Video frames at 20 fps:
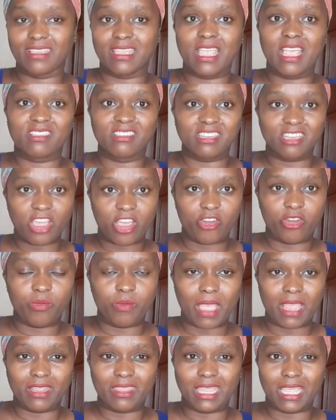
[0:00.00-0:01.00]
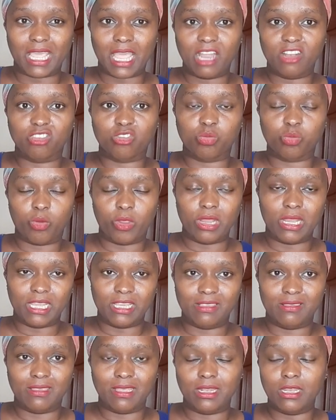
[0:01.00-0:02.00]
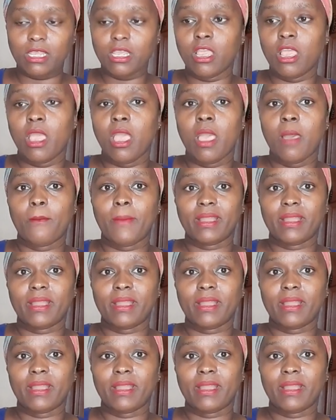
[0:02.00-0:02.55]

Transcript: They can't spoil easily.